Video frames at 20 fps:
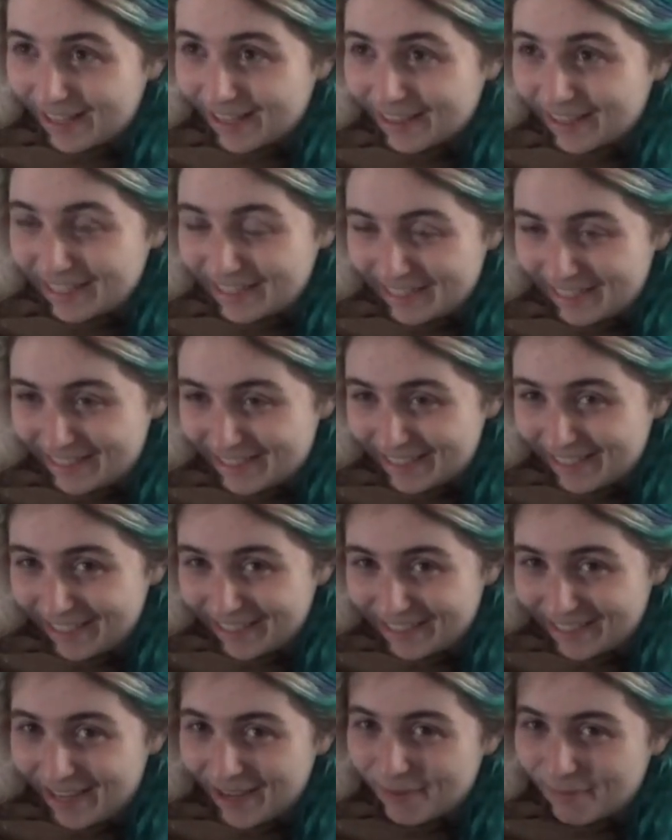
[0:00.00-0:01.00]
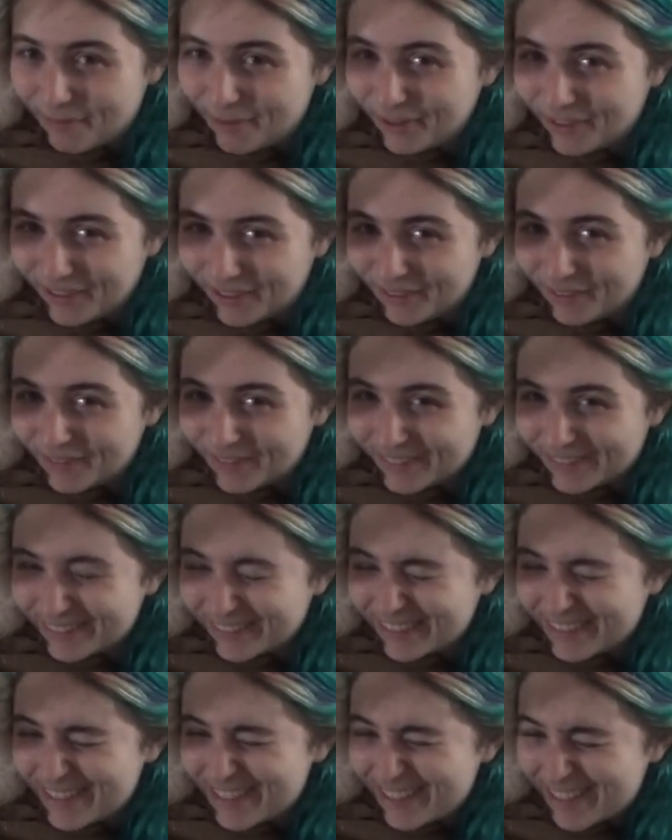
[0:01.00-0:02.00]
This is an example of
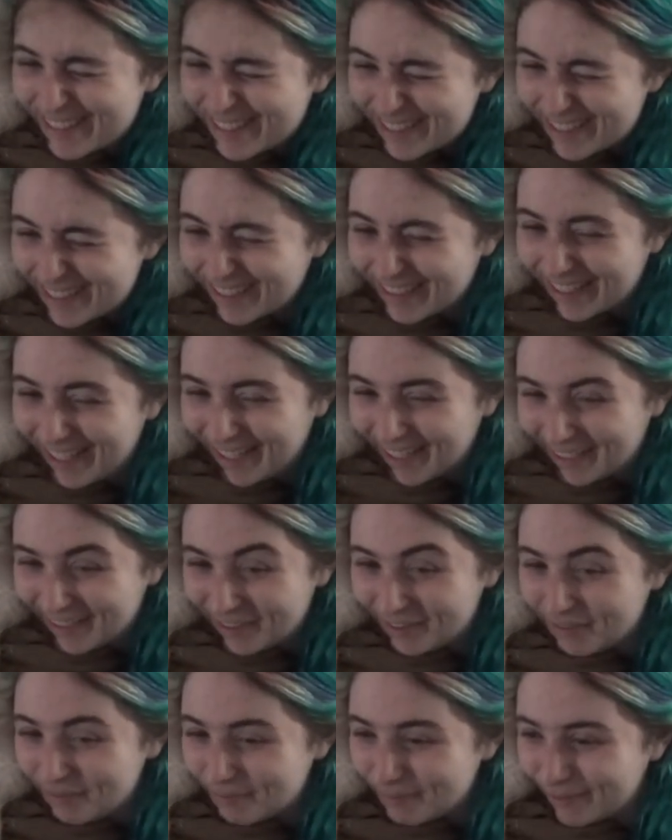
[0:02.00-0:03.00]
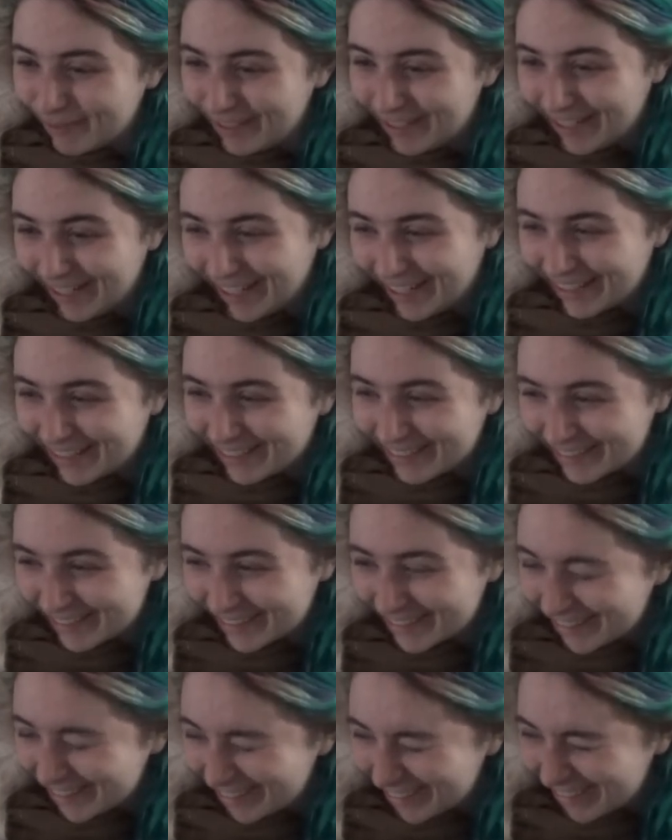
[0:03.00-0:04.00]
selective breeding.
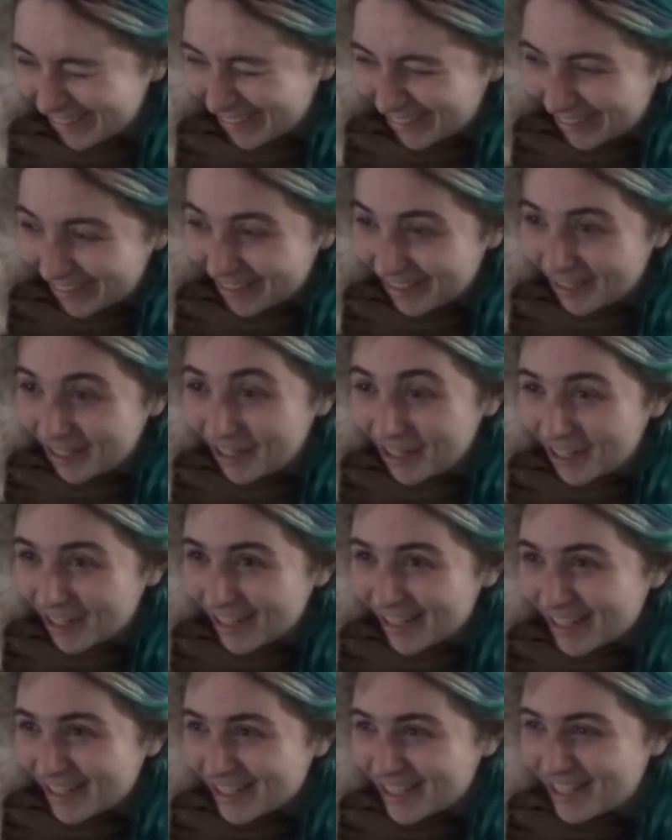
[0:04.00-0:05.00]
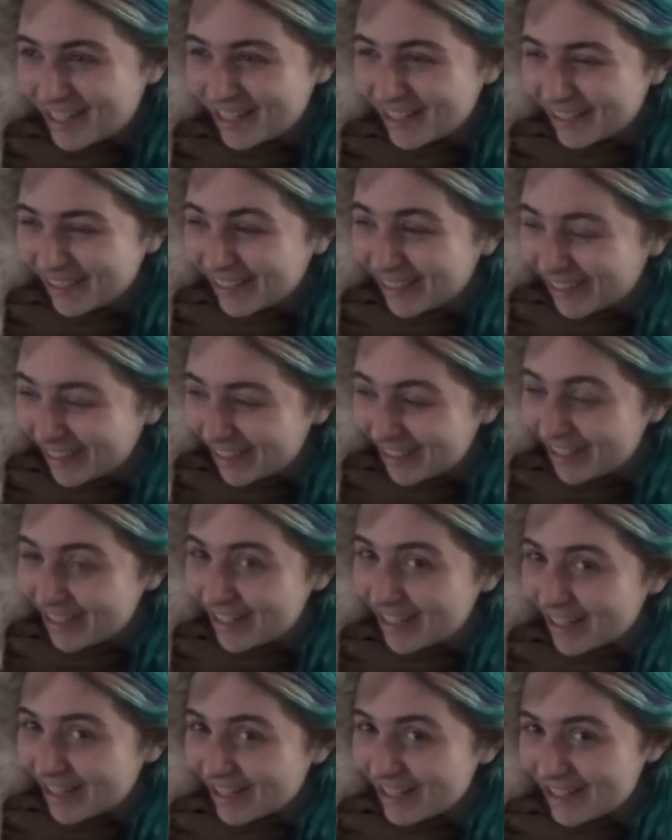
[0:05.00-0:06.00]
This
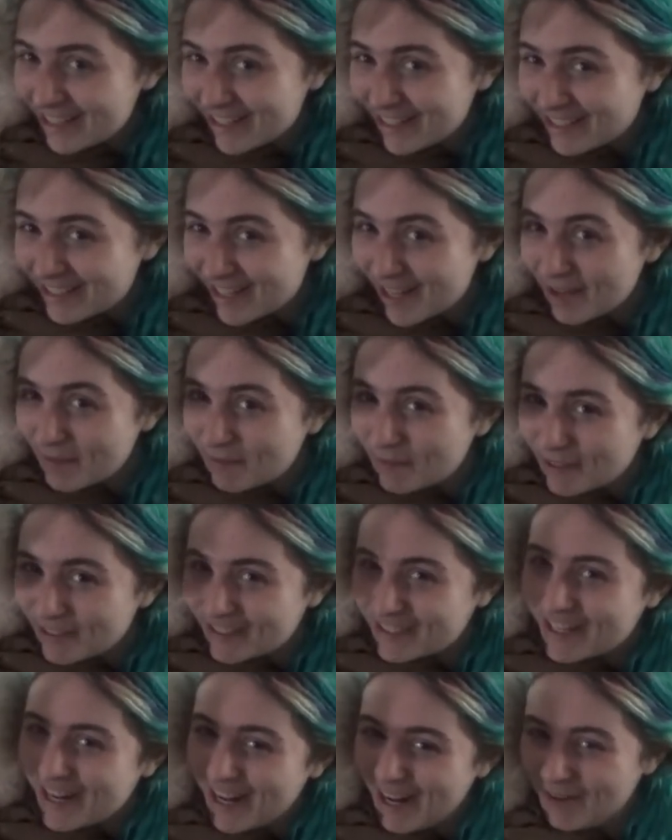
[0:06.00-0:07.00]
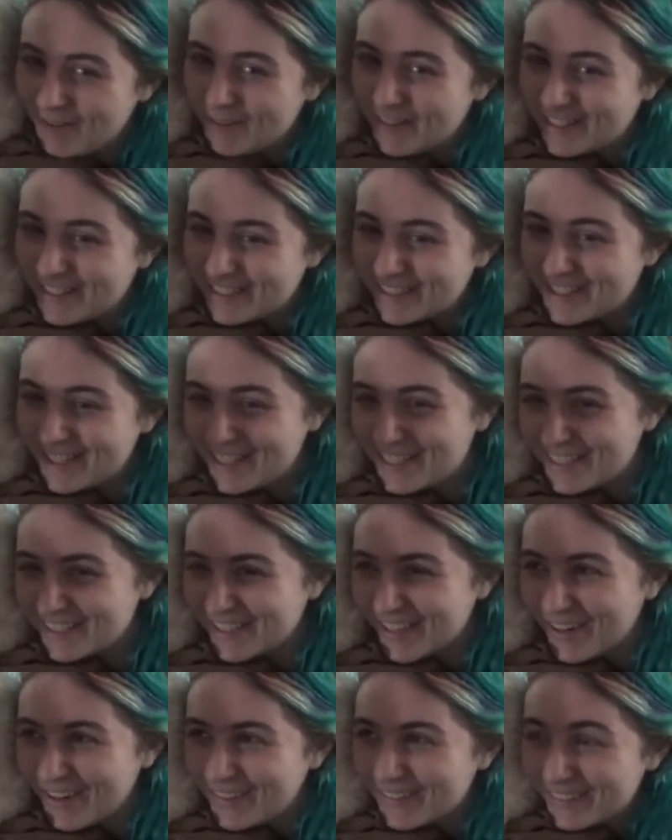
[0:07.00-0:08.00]
example's name is
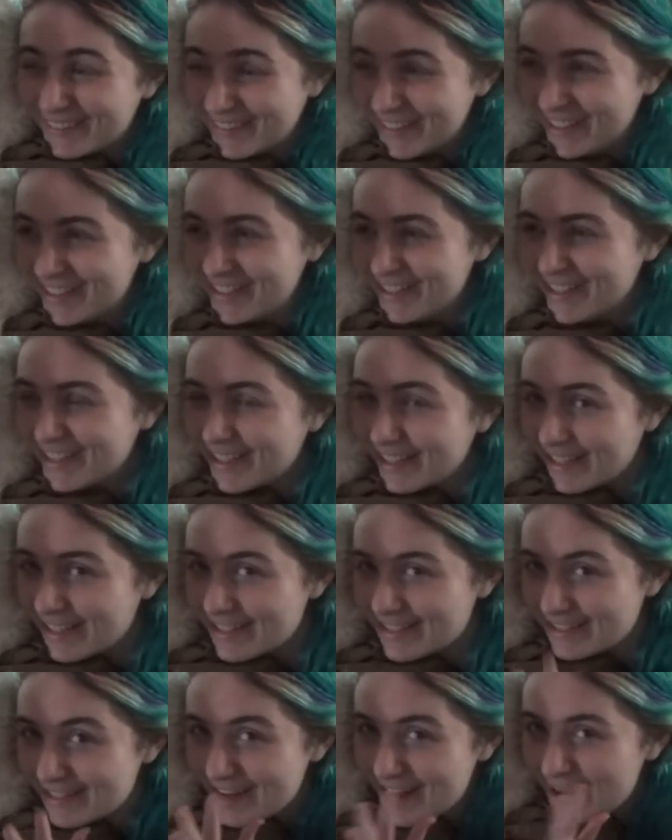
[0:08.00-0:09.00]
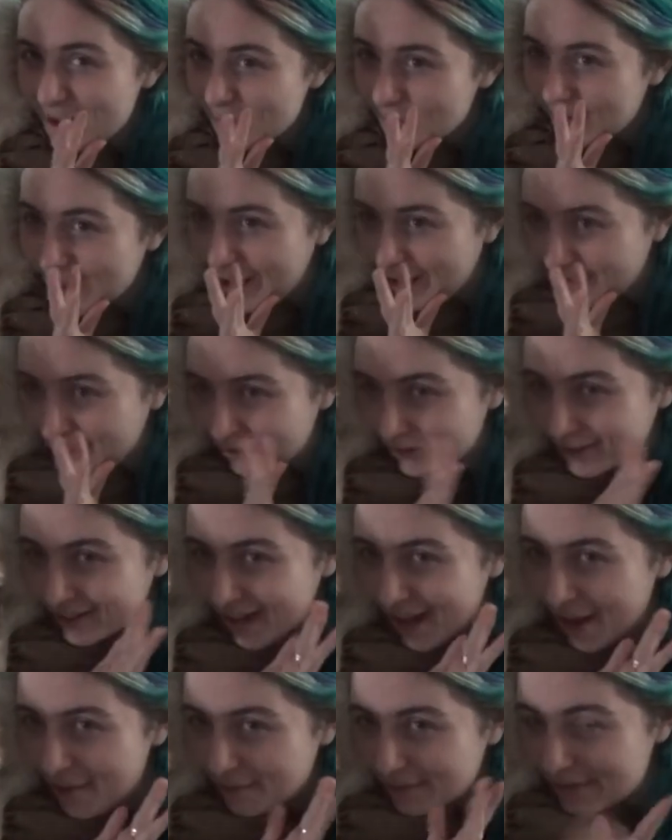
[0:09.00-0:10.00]
Sisko. He's named after
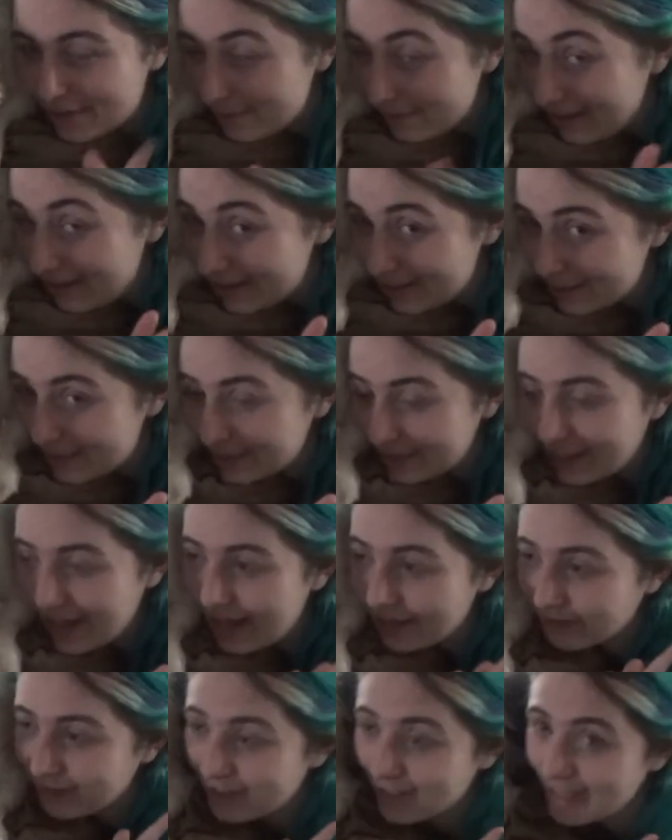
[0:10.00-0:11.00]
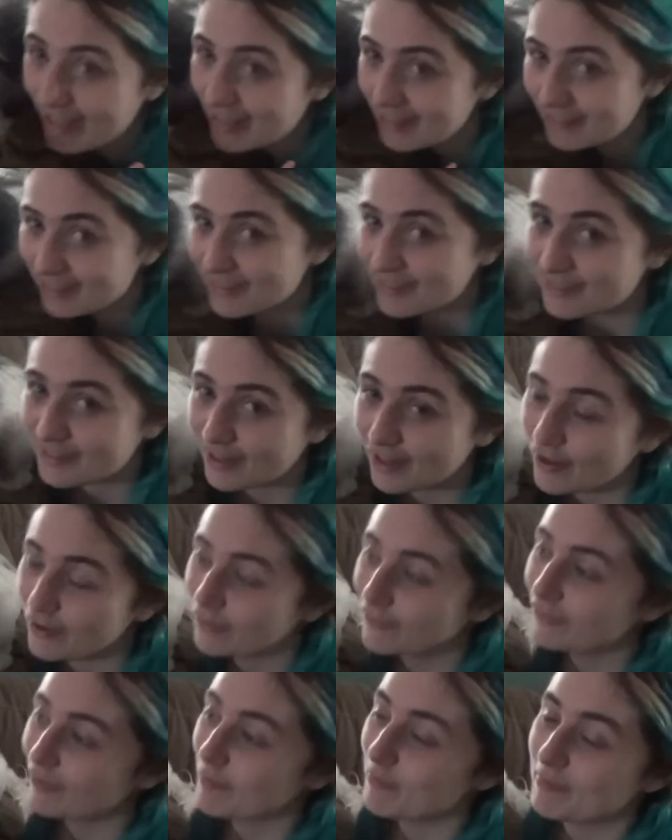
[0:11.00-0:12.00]
Captain Benjamin Lafayette
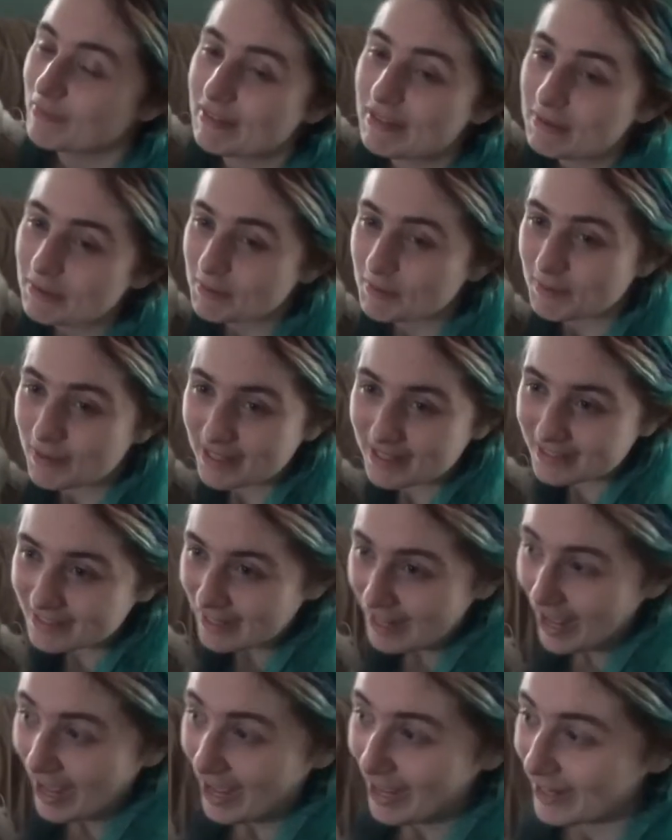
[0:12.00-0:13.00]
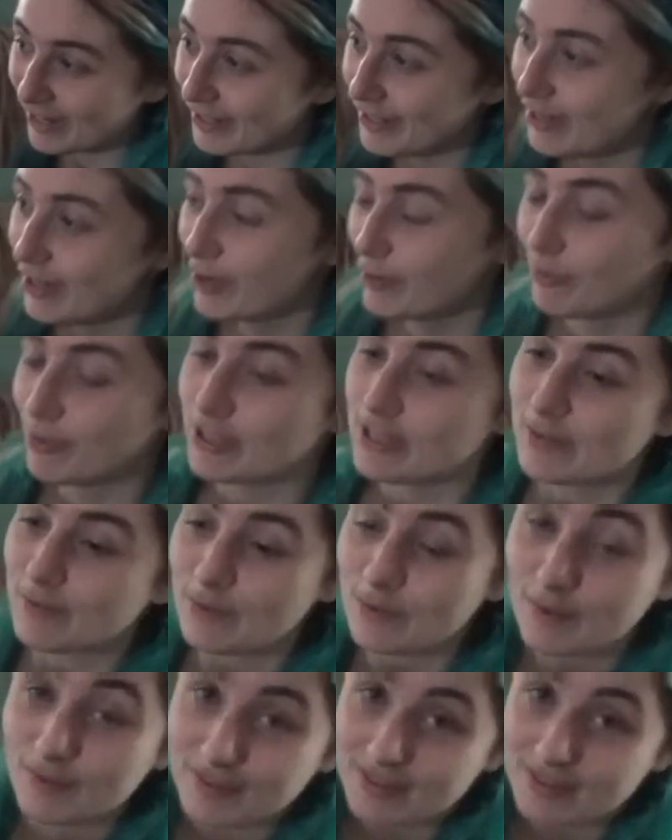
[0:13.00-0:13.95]
Sisko from Deep Space Nine, which if you've